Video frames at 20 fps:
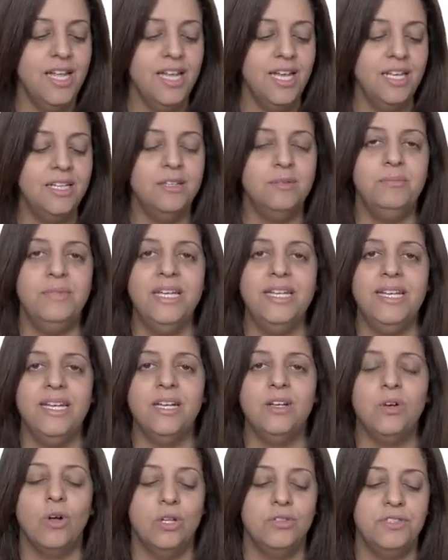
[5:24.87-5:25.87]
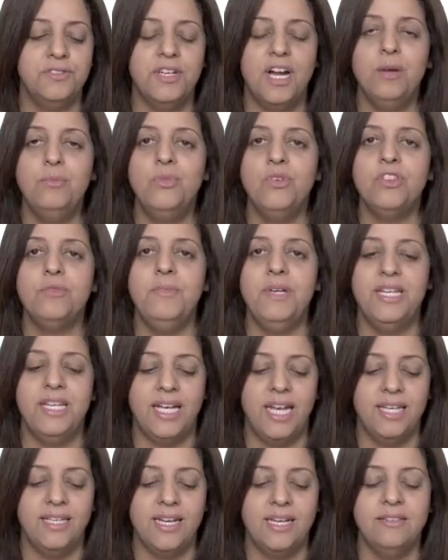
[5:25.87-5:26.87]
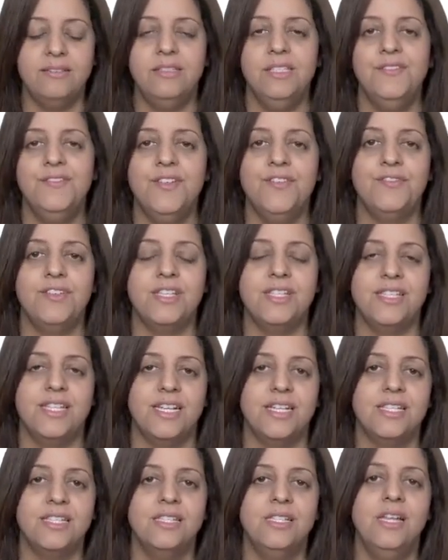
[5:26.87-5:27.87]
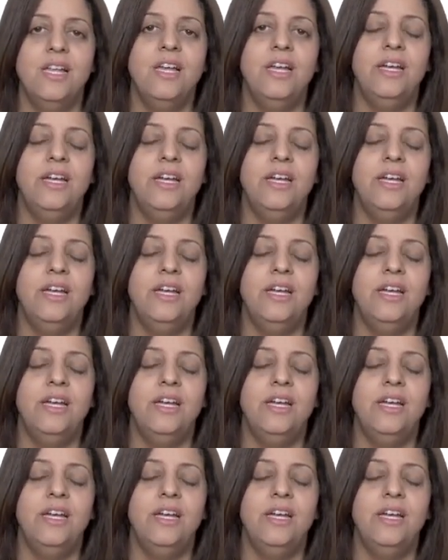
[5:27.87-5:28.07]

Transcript: in a meeting called the Dartmouth meeting in nineteen fifty-six,